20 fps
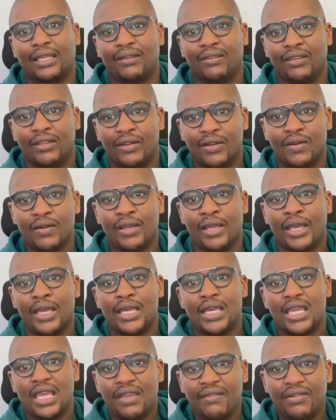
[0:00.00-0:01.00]

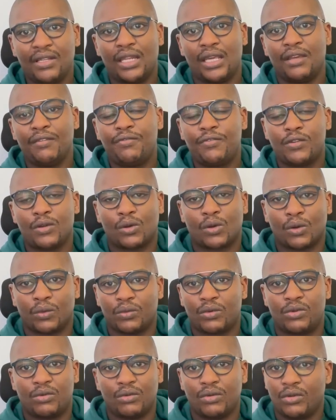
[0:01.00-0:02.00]
Even if you
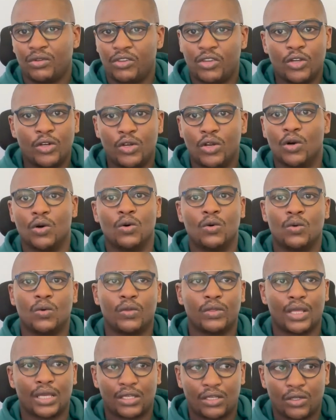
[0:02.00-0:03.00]
know
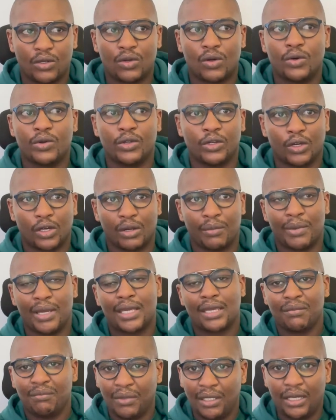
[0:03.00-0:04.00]
you're going to make
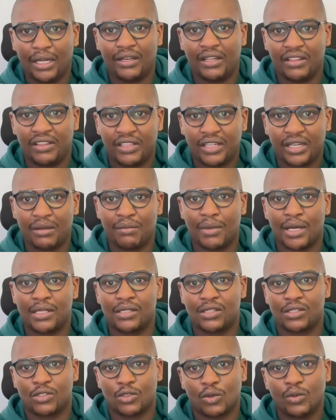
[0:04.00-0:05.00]
$1 million in 3 months,
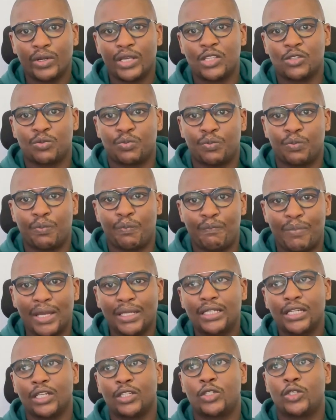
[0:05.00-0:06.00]
it's always
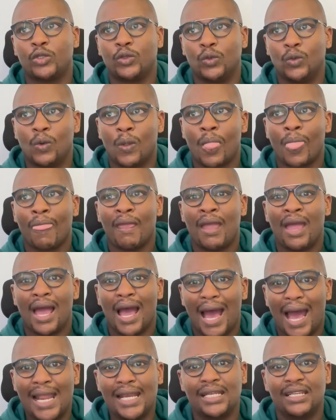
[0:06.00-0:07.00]
better to
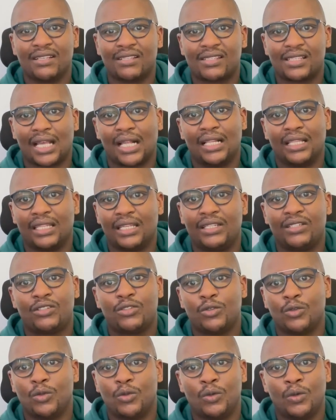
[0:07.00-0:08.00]
undersell than
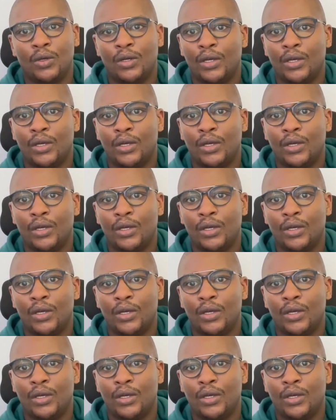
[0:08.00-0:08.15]
to,